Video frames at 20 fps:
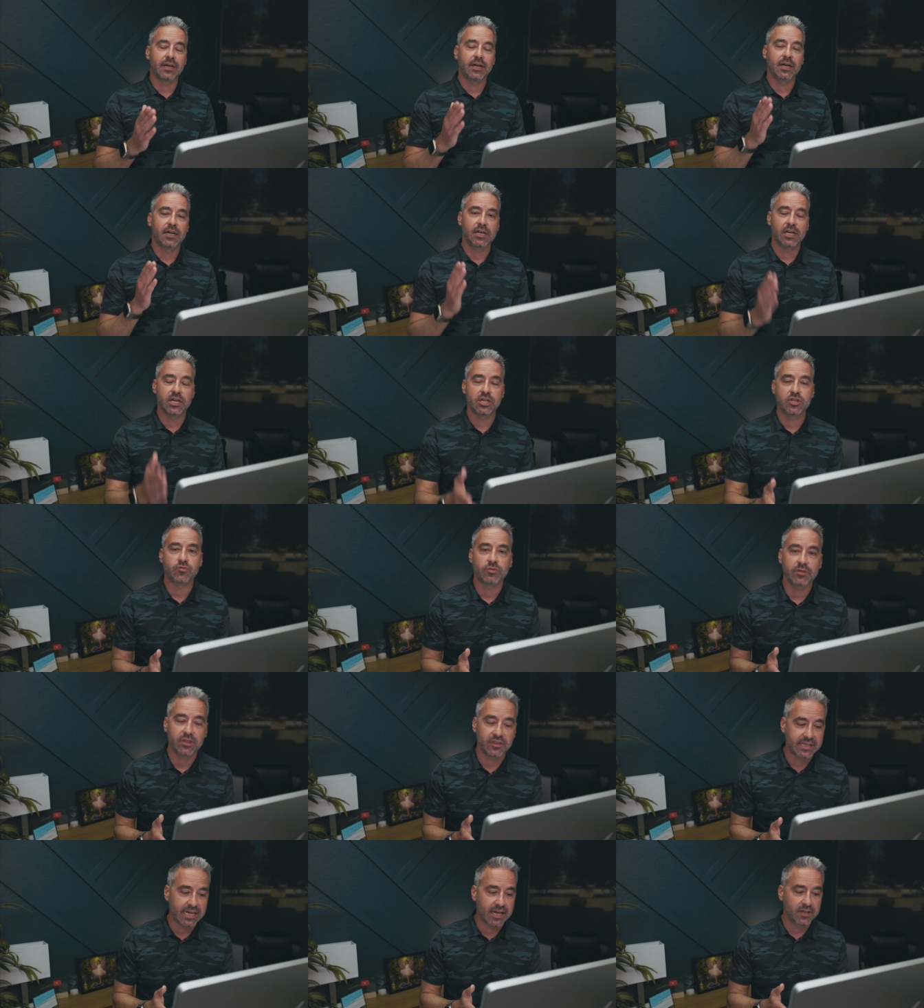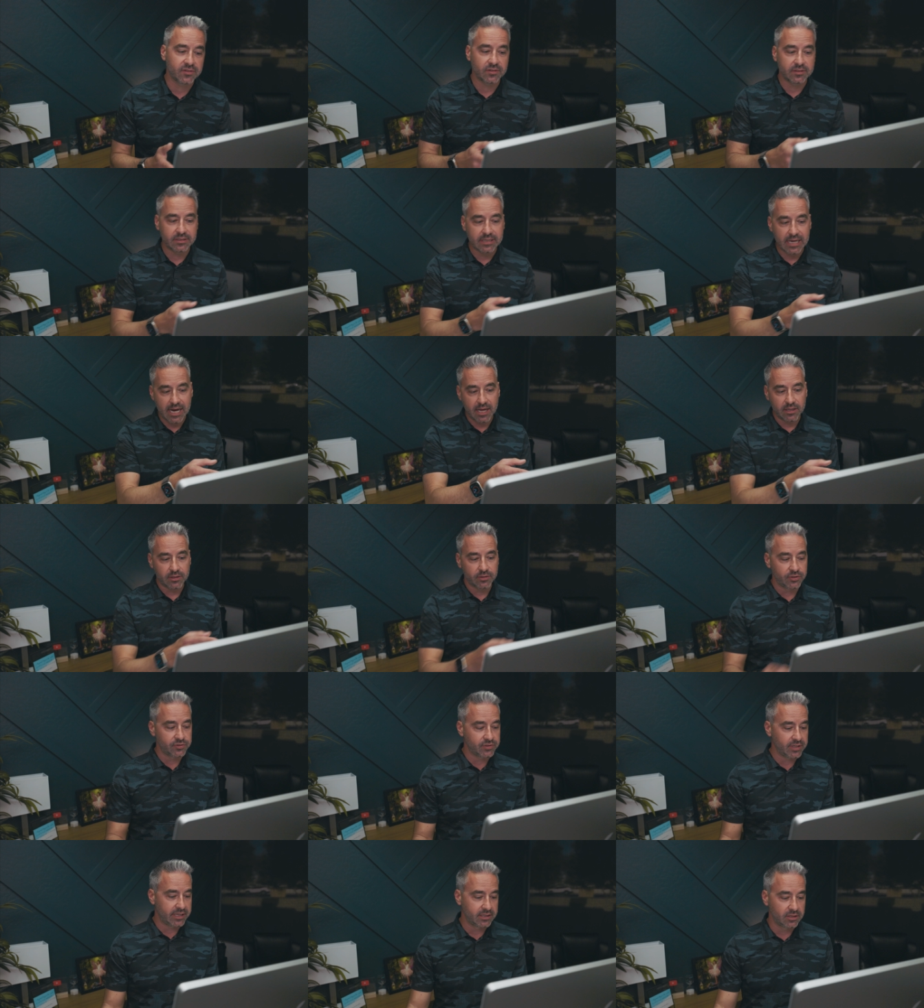one hundred thousand
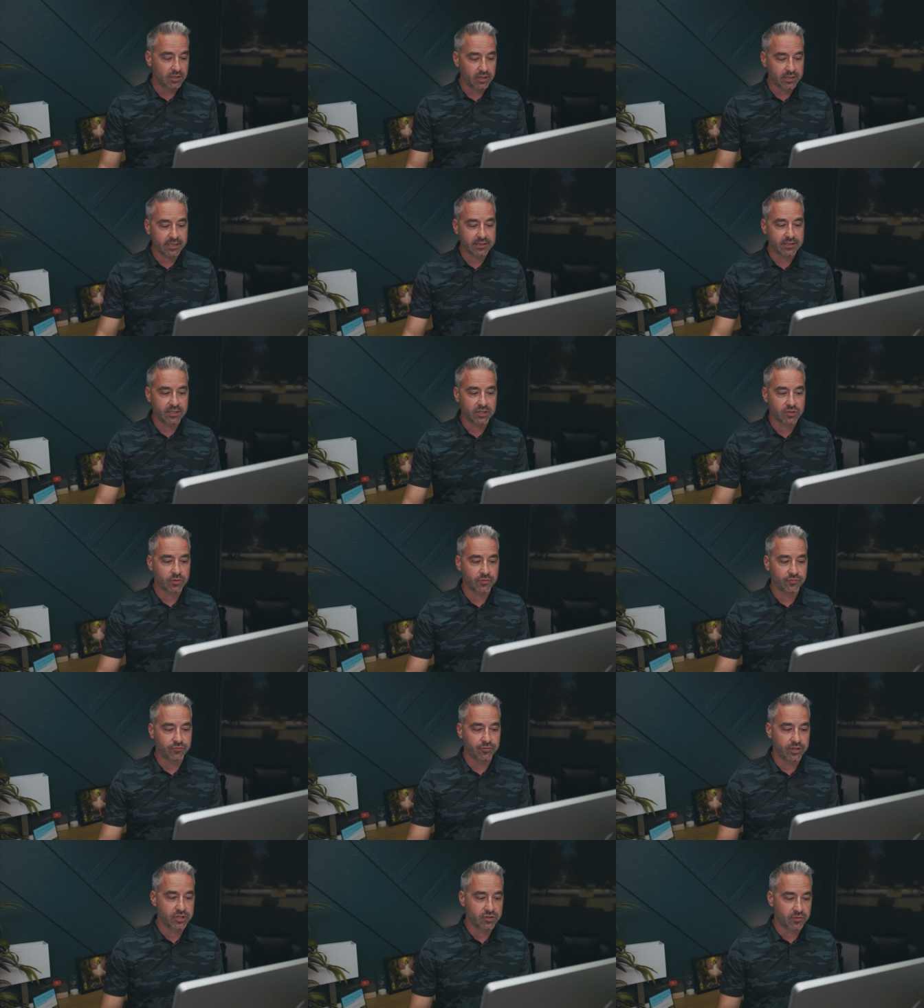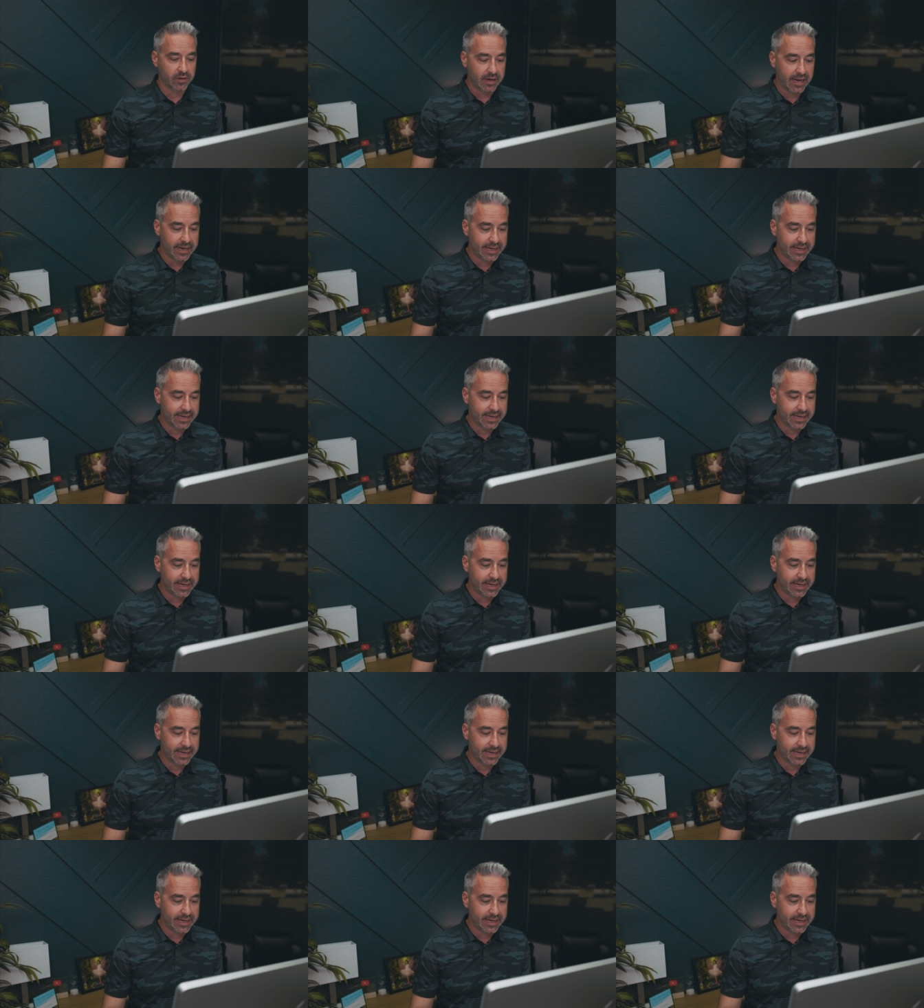dollars, and look at this refrigerator.